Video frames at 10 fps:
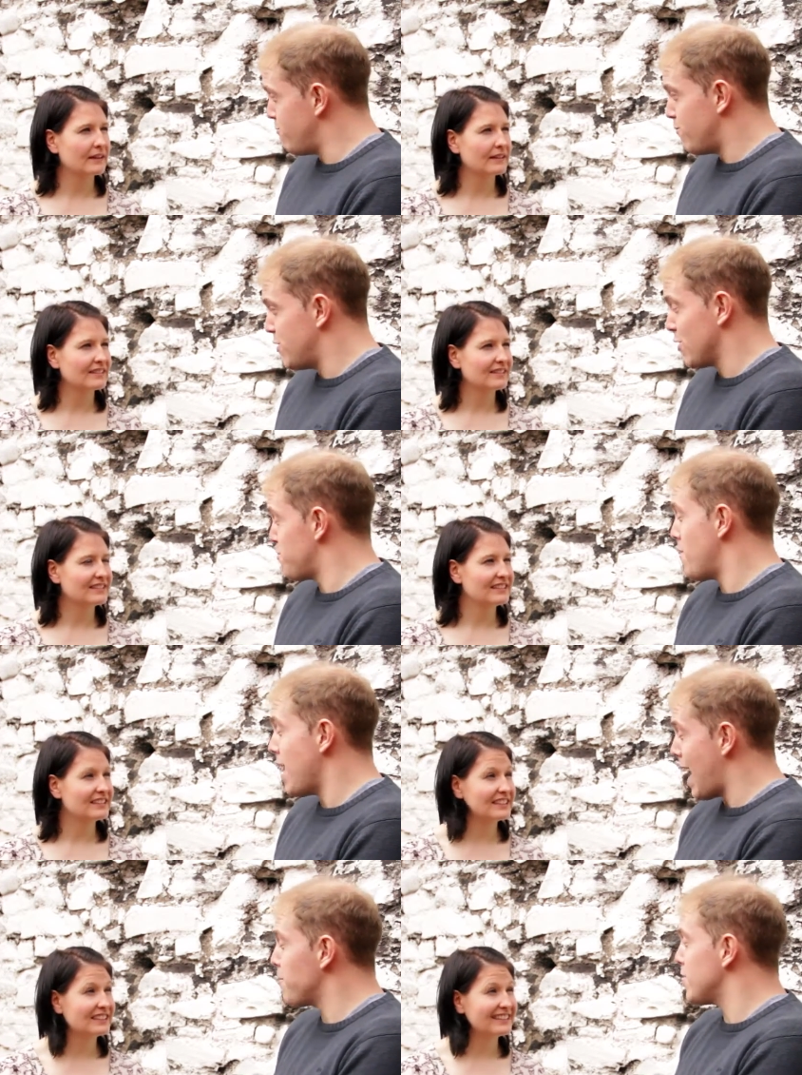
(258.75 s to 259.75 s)
Speaker 1: just
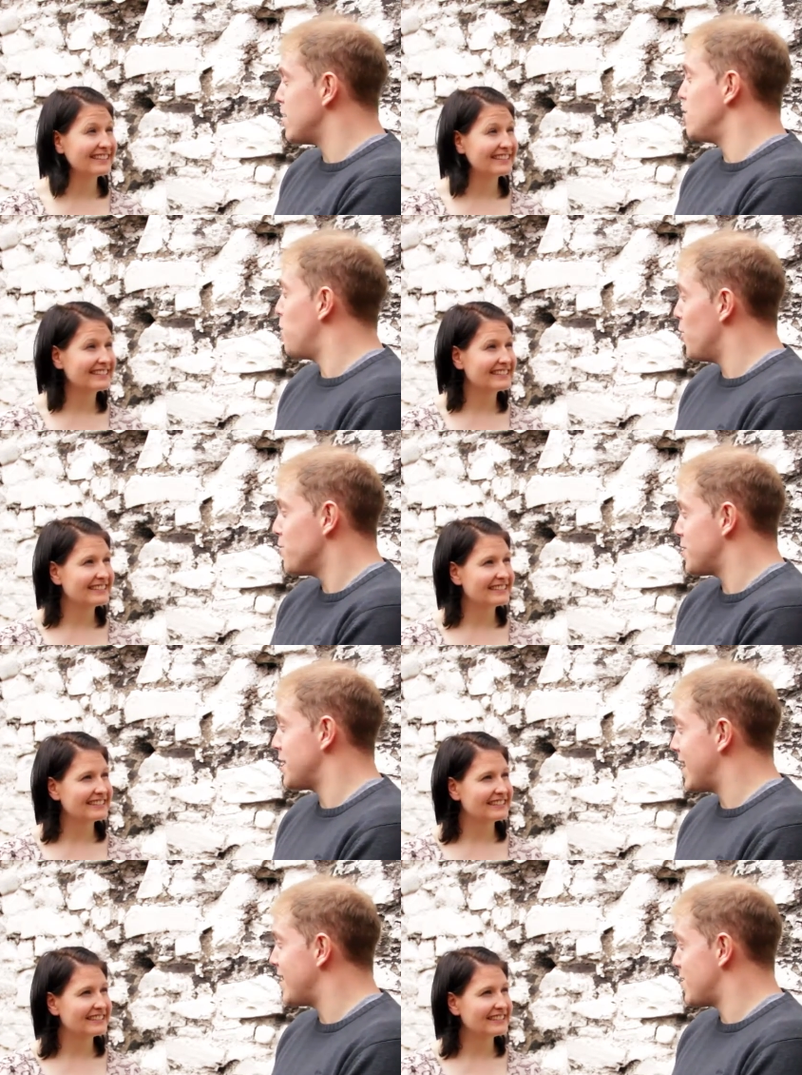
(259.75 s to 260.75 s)
absolutely pumped to
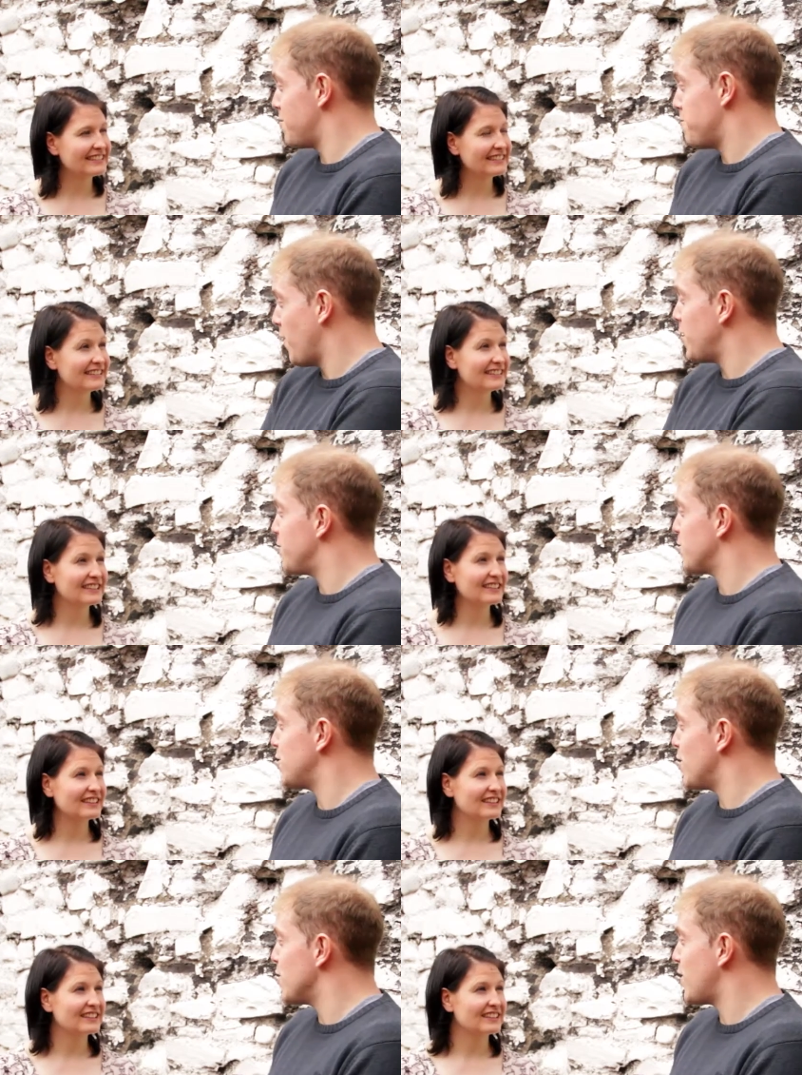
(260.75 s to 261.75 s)
get to front from the
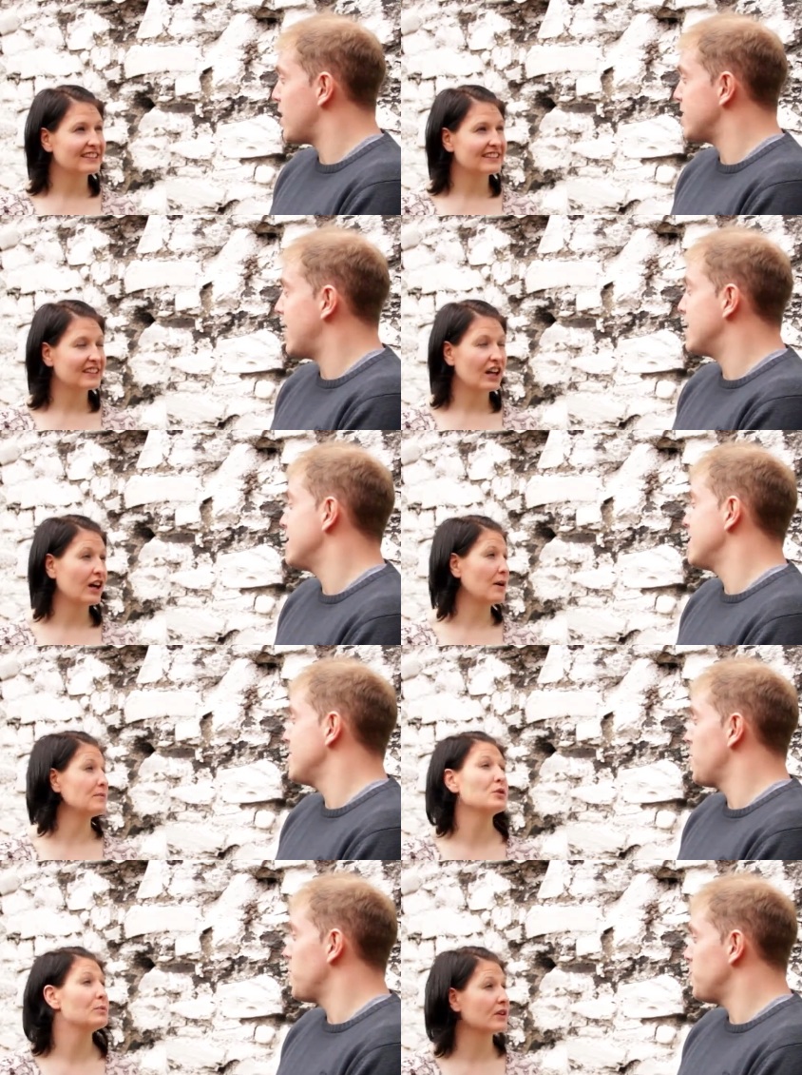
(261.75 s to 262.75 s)
Irish fans again?
Speaker 2: I'm
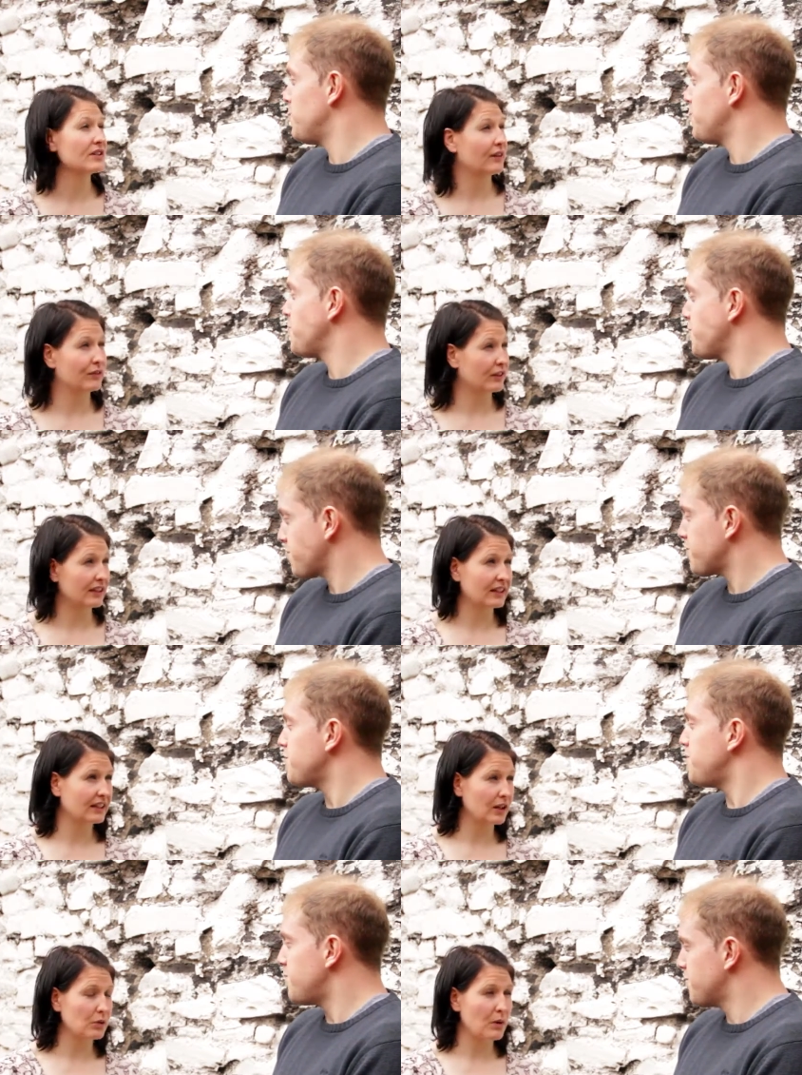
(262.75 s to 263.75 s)
super excited for you
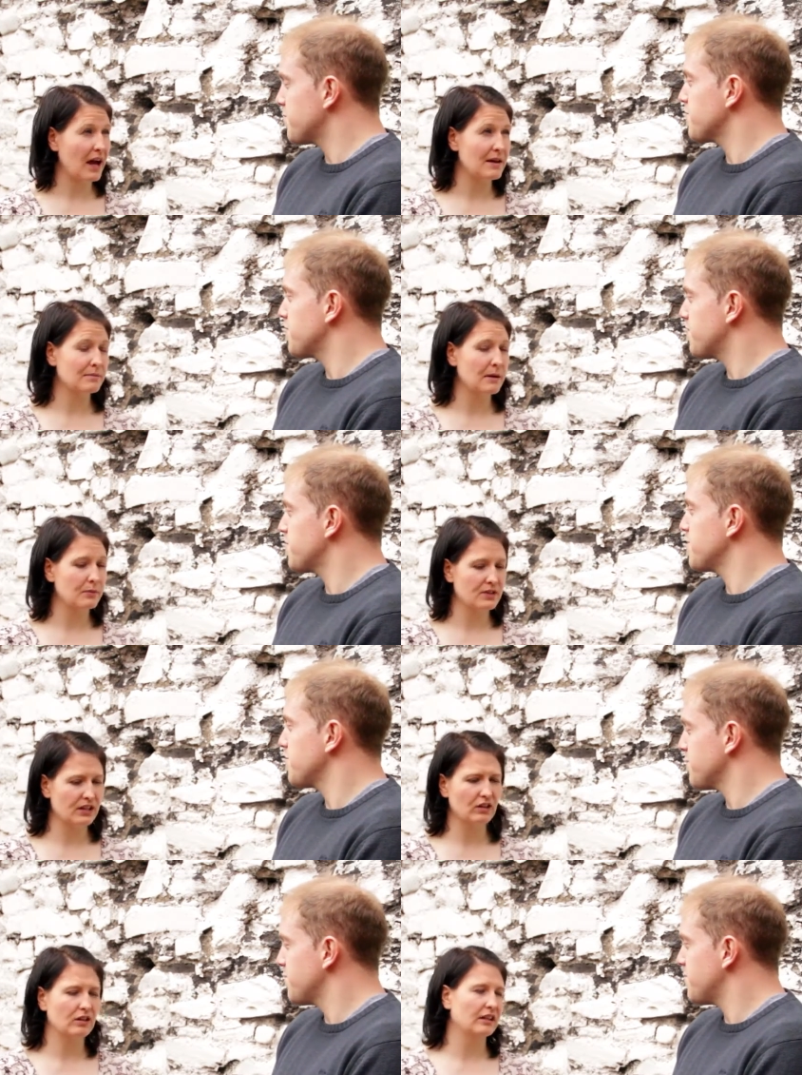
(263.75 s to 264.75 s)
know uh, people are saying
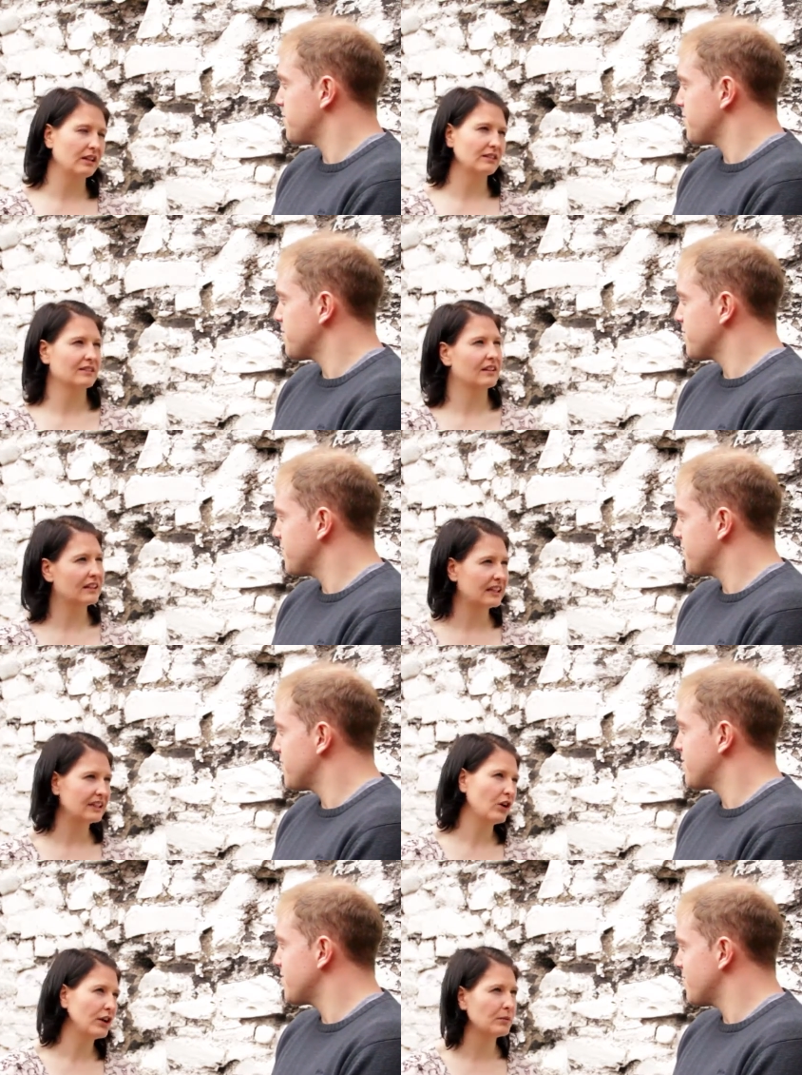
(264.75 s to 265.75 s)
oh you know
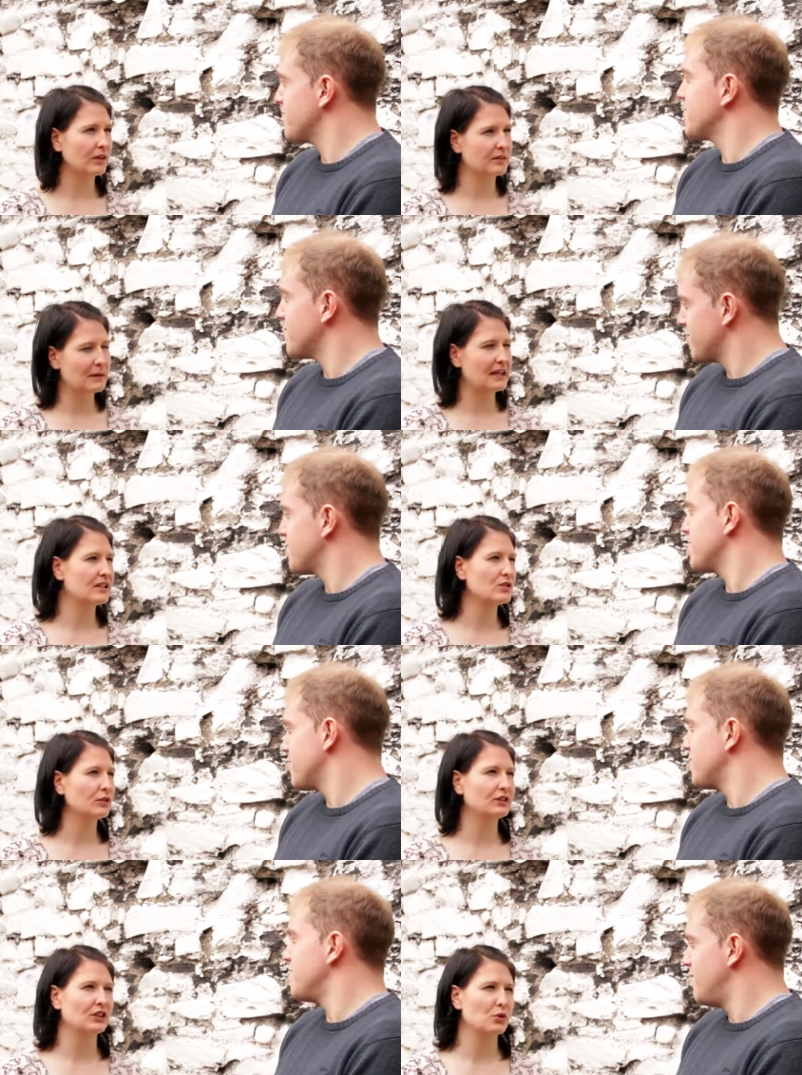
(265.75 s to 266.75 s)
annoyed with media stuff to
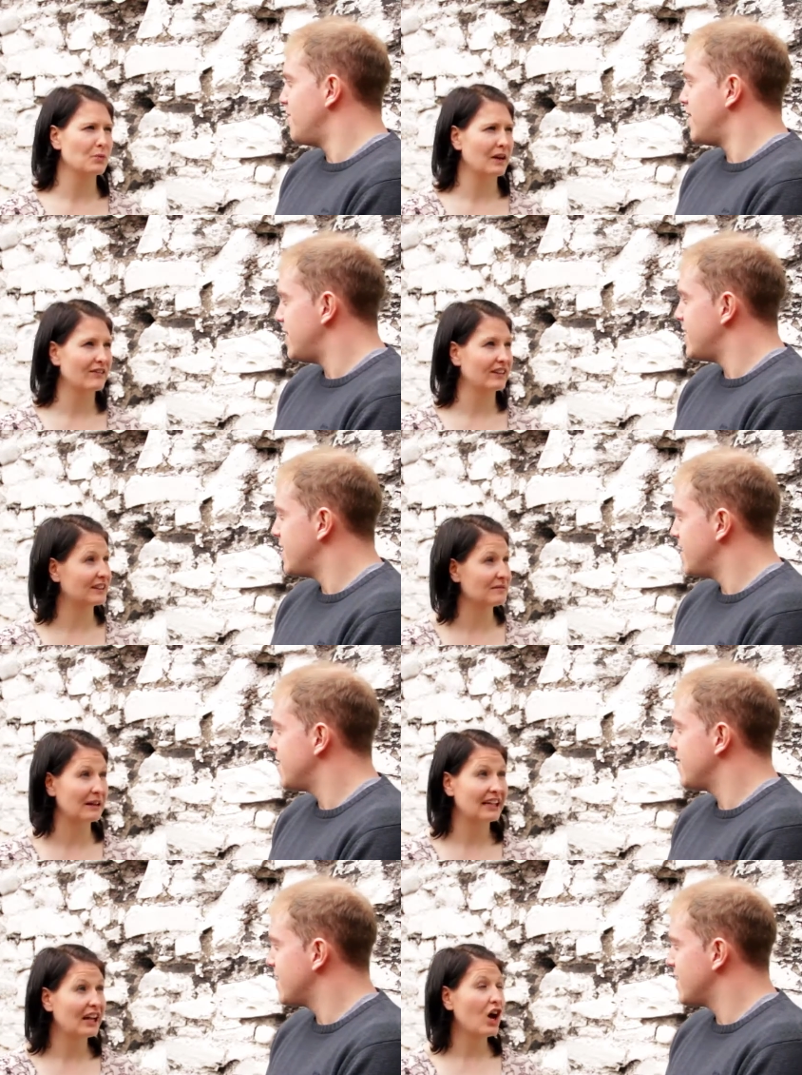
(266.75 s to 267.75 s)
do and whatever, and I'm like
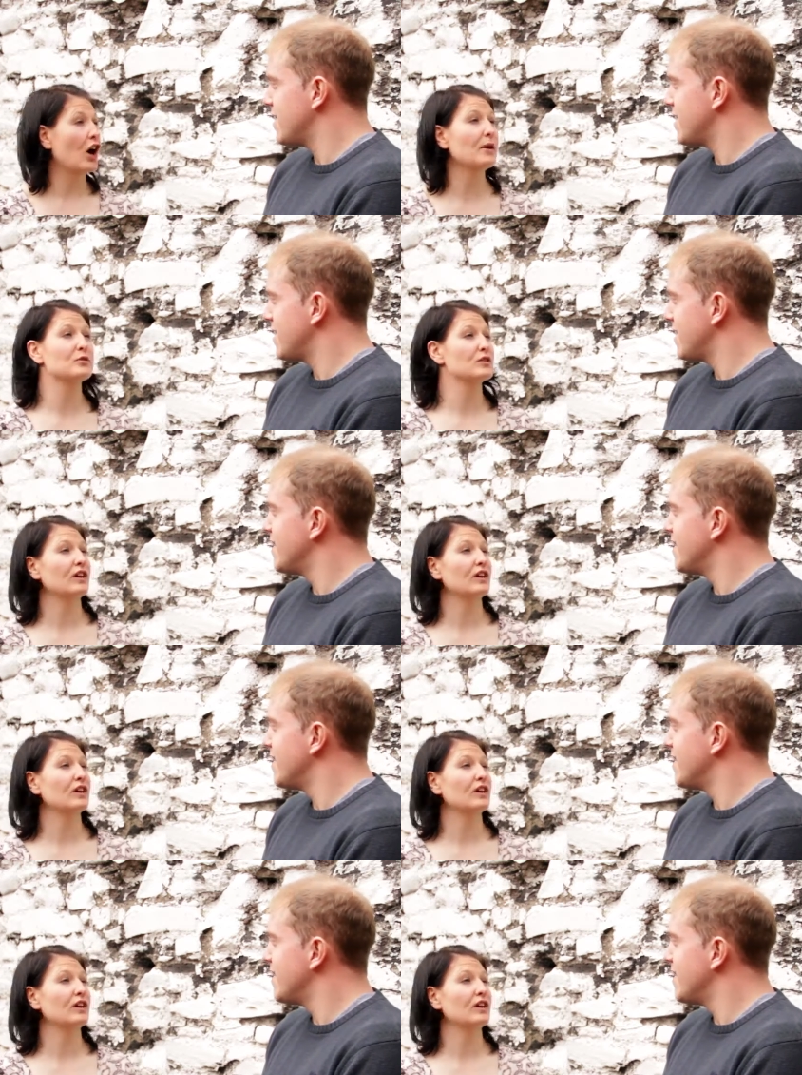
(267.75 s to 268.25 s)
I'm just